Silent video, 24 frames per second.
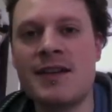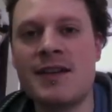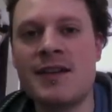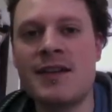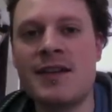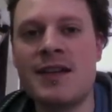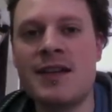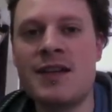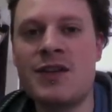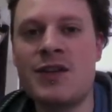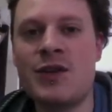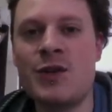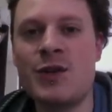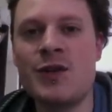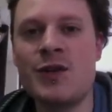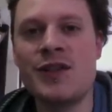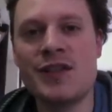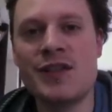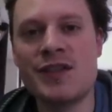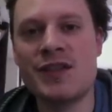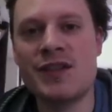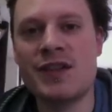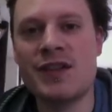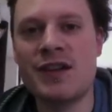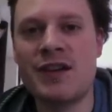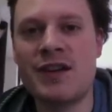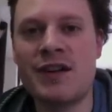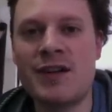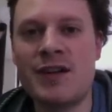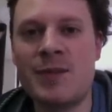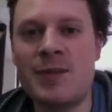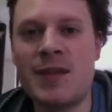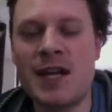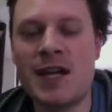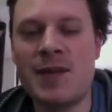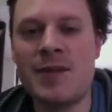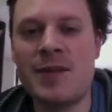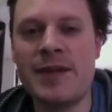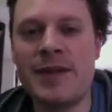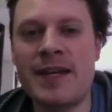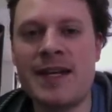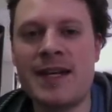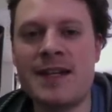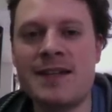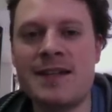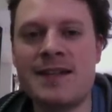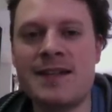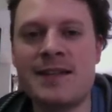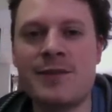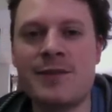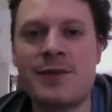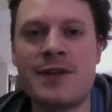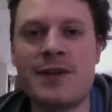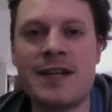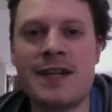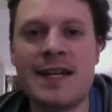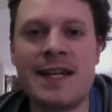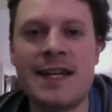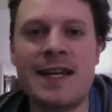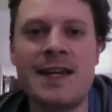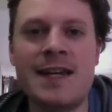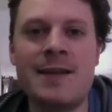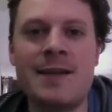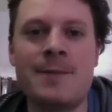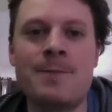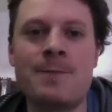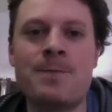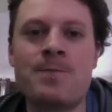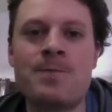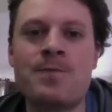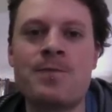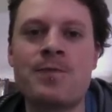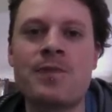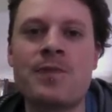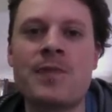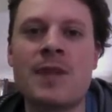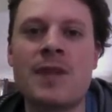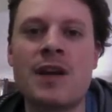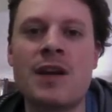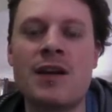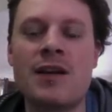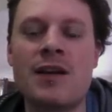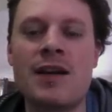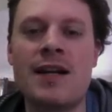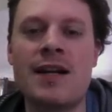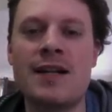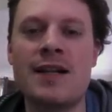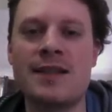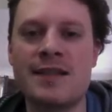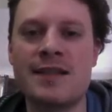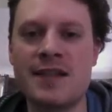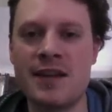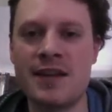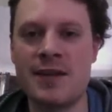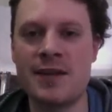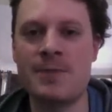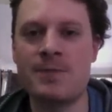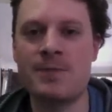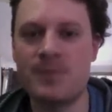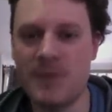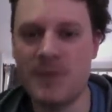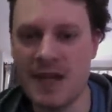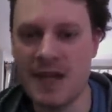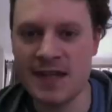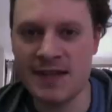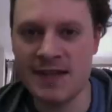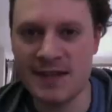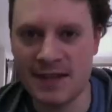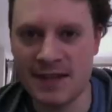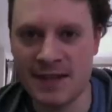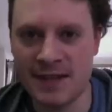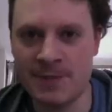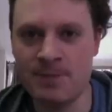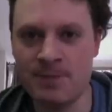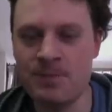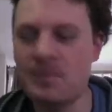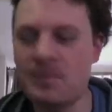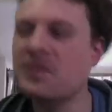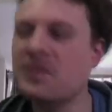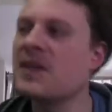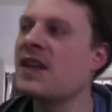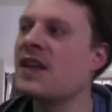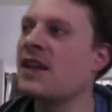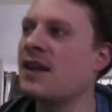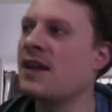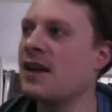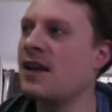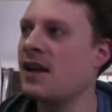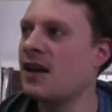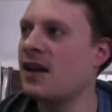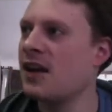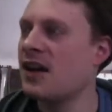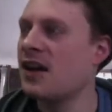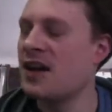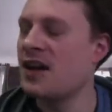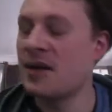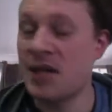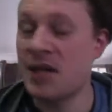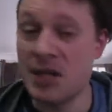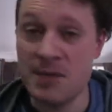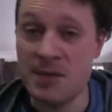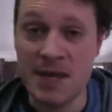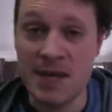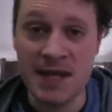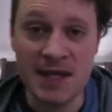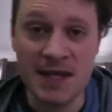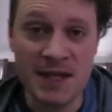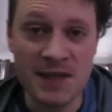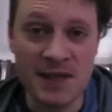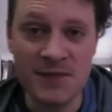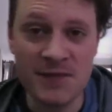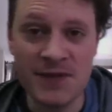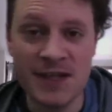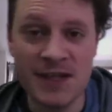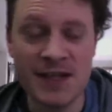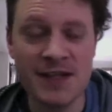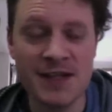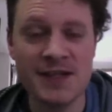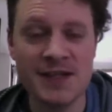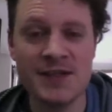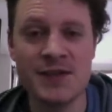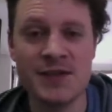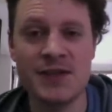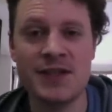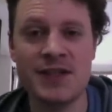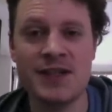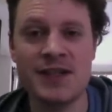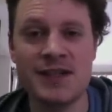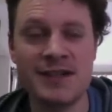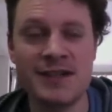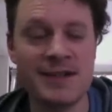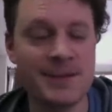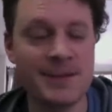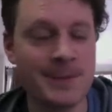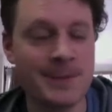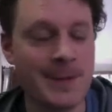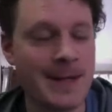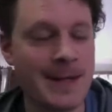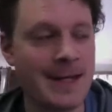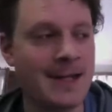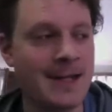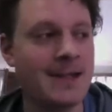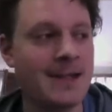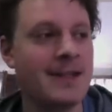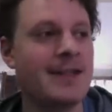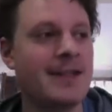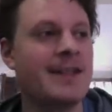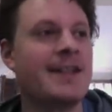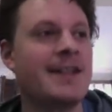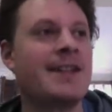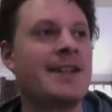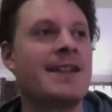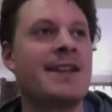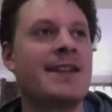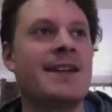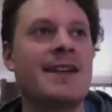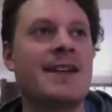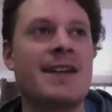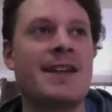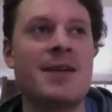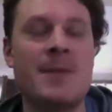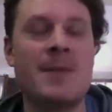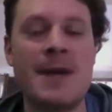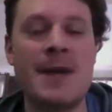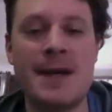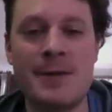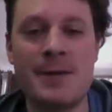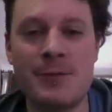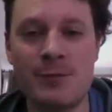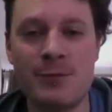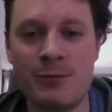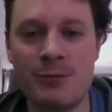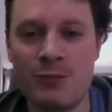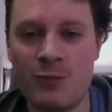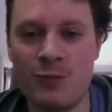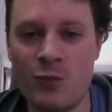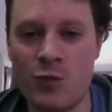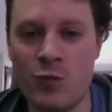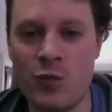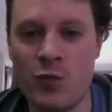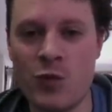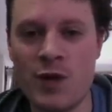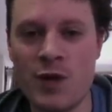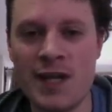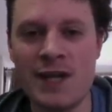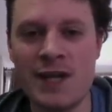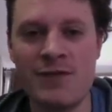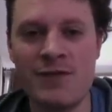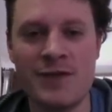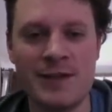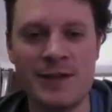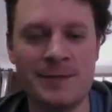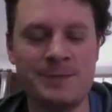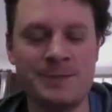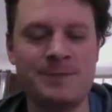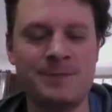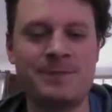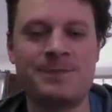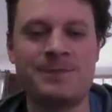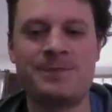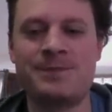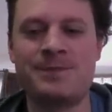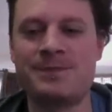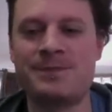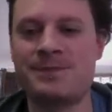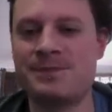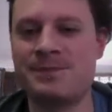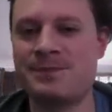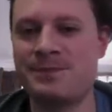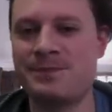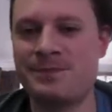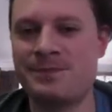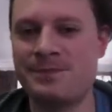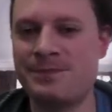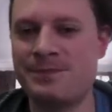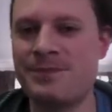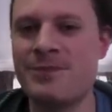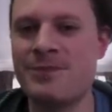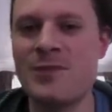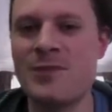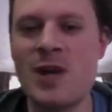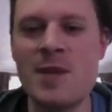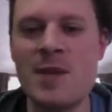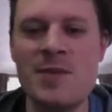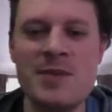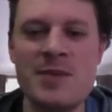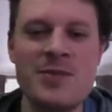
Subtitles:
issues, I'd be happy to answer what I can. Alright, so next time, I'm going to make another video soon, I swear, about whatever. Might be